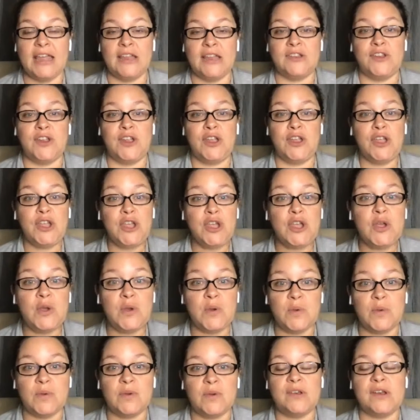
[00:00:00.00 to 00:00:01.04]
is
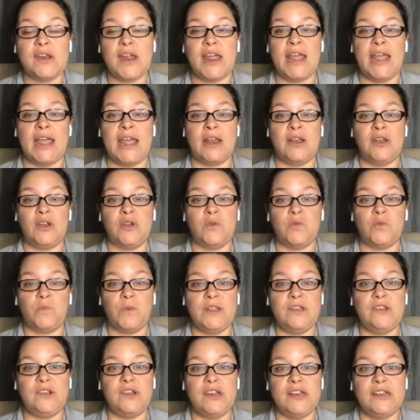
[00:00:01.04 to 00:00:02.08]
huge. And you're
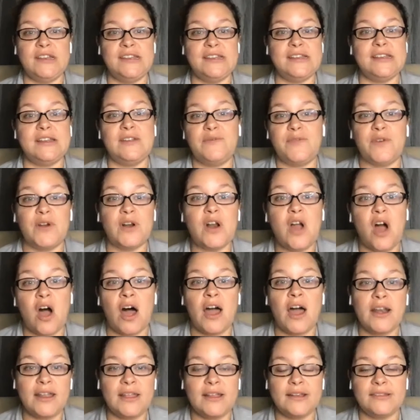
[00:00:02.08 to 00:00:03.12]
reaching different
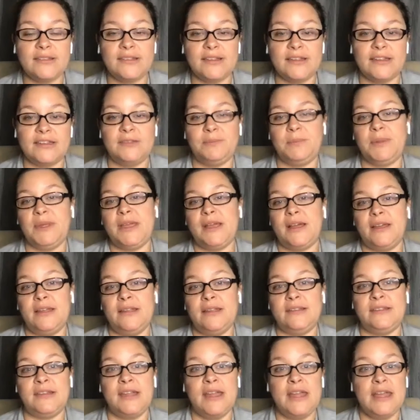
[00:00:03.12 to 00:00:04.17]
audiences
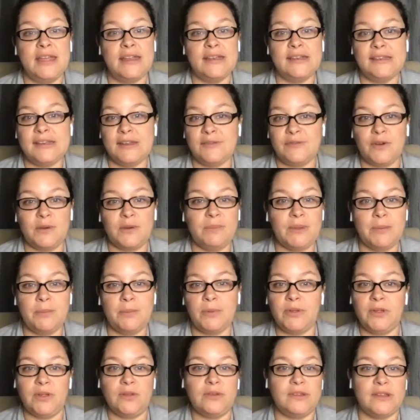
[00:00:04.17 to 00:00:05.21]
because different
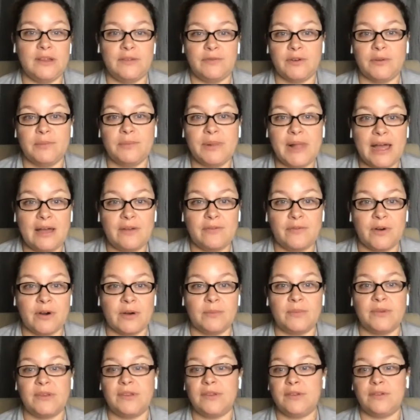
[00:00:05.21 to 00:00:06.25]
people use different
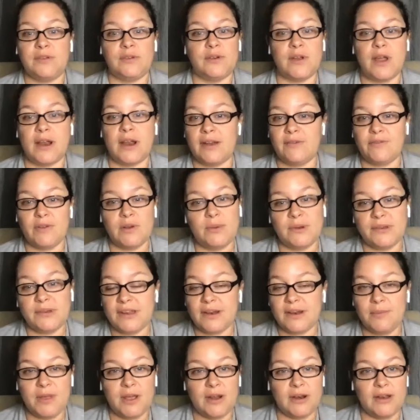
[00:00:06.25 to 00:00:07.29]
platforms. So not everyone's
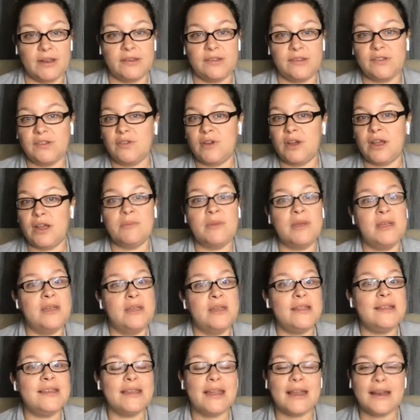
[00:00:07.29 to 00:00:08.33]
going to be on Instagram.
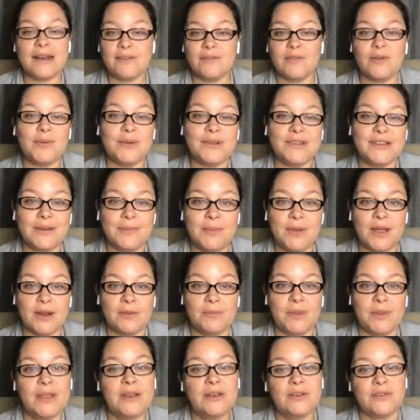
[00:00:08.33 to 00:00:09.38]
Not everyone's going to be
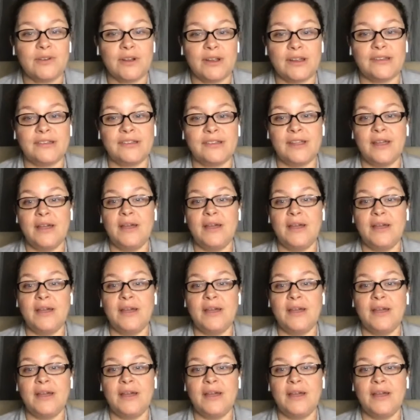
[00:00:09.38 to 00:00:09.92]
on Pinterest.